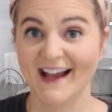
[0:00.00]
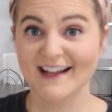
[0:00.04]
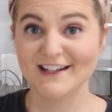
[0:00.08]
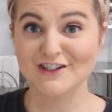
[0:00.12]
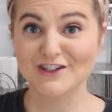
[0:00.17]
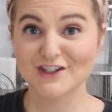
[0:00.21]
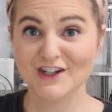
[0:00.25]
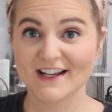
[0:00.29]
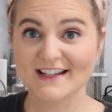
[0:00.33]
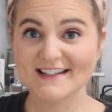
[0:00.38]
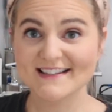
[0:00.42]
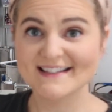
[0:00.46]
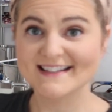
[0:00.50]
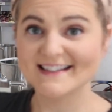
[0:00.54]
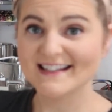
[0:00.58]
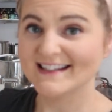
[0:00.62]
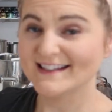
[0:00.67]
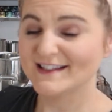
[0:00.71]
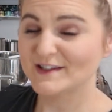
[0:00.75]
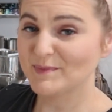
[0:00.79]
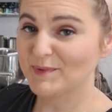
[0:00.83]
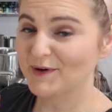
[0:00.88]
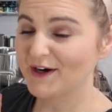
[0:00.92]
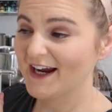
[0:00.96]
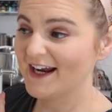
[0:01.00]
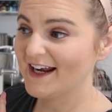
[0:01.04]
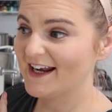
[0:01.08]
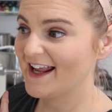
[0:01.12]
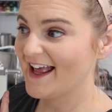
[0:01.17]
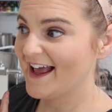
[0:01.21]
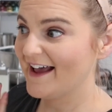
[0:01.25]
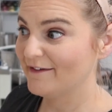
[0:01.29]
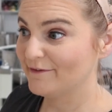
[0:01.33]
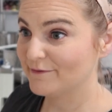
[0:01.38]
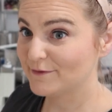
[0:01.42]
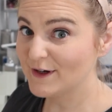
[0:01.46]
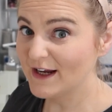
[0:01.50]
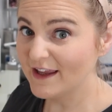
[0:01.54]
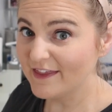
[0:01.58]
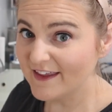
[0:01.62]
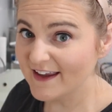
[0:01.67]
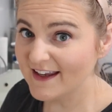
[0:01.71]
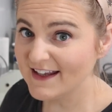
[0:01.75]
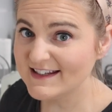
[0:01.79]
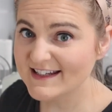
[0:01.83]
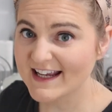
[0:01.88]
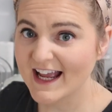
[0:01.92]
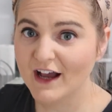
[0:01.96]
I just sprayed
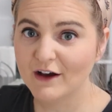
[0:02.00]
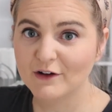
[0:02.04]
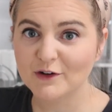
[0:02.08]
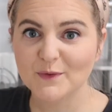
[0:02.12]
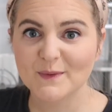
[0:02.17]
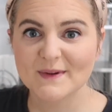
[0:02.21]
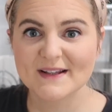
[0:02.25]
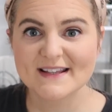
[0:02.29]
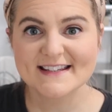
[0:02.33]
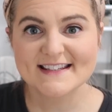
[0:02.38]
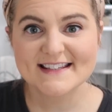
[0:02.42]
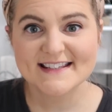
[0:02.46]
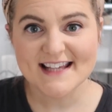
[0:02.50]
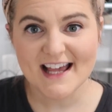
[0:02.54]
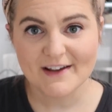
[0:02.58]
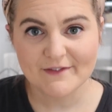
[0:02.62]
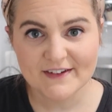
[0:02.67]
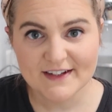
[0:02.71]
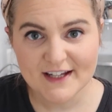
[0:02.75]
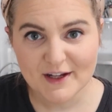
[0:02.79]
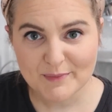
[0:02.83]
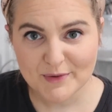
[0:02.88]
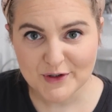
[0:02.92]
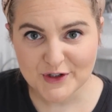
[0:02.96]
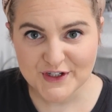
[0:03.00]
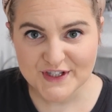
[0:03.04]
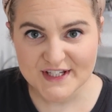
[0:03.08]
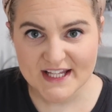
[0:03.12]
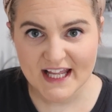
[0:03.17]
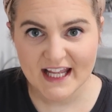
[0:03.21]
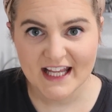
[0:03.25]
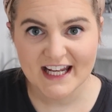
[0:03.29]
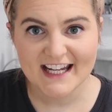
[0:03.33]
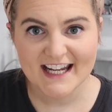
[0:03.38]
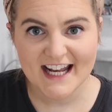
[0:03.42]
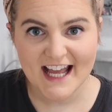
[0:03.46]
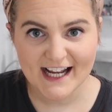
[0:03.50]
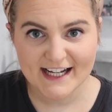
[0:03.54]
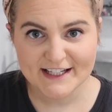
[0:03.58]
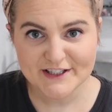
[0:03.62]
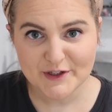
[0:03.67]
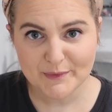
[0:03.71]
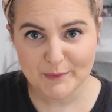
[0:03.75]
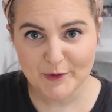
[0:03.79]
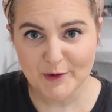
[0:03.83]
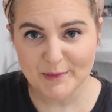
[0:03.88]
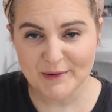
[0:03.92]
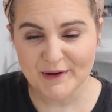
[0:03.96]
everything down with 70%
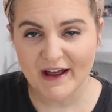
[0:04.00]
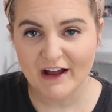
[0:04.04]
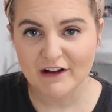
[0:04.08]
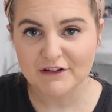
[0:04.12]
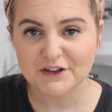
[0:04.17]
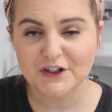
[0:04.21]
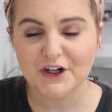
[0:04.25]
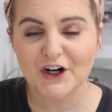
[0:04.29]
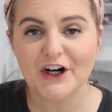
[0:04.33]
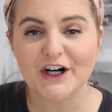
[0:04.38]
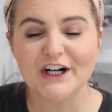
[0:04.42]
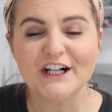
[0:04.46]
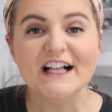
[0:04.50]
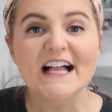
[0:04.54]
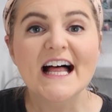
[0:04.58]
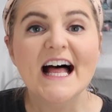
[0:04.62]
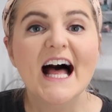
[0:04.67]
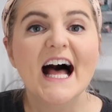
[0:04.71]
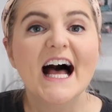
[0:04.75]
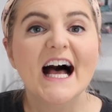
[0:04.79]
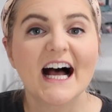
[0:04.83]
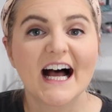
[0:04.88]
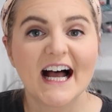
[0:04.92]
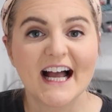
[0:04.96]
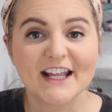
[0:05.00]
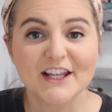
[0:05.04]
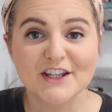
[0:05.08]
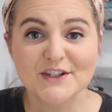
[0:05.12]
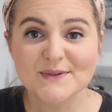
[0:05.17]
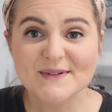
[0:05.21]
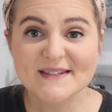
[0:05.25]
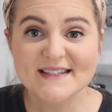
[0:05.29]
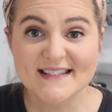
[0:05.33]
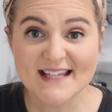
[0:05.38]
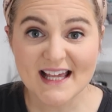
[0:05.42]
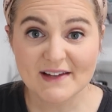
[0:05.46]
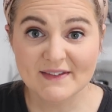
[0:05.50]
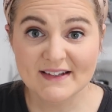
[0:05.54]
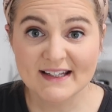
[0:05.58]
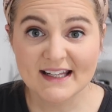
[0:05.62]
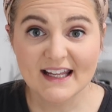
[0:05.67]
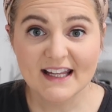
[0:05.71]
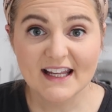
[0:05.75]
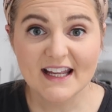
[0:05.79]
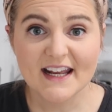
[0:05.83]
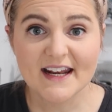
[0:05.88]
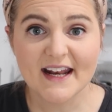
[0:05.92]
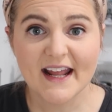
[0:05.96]
isopropyl alcohol. I use
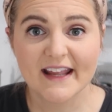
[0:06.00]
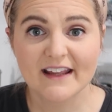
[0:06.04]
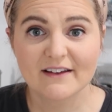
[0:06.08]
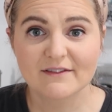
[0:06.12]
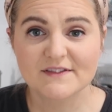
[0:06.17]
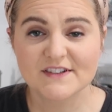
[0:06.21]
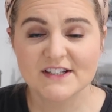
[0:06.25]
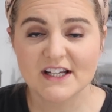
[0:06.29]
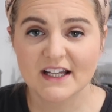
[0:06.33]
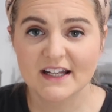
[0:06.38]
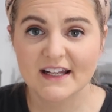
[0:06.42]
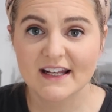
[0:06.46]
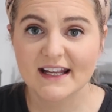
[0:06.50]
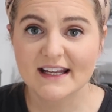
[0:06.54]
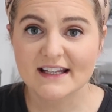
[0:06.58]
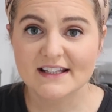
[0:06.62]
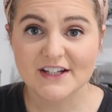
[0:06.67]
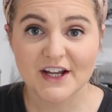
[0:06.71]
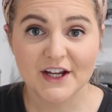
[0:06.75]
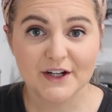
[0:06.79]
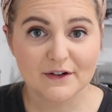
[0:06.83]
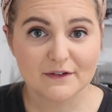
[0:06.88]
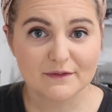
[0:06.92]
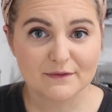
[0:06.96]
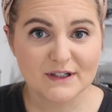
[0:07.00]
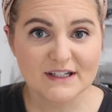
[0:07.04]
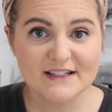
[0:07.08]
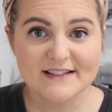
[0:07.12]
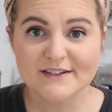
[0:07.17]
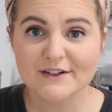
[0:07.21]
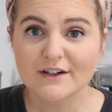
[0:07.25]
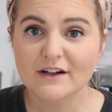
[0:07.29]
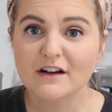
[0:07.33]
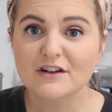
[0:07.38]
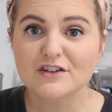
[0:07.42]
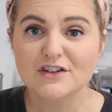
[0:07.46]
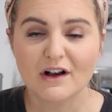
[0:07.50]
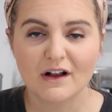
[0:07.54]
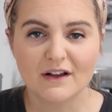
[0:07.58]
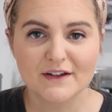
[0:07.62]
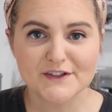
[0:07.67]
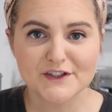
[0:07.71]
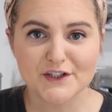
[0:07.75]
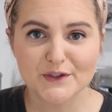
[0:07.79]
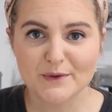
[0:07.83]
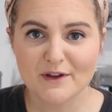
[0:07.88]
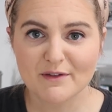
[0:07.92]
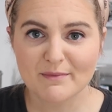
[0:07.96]
70, and I have done a ton of research
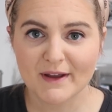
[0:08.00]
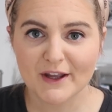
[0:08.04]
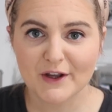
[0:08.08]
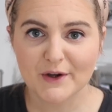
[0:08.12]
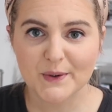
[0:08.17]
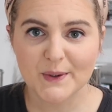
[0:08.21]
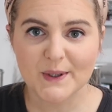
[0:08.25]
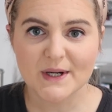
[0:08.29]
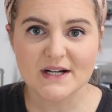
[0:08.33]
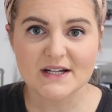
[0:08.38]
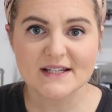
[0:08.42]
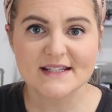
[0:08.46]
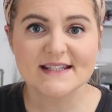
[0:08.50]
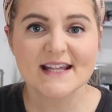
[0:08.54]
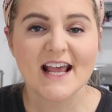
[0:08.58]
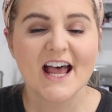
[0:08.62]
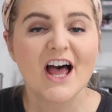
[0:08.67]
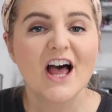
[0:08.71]
also with my course.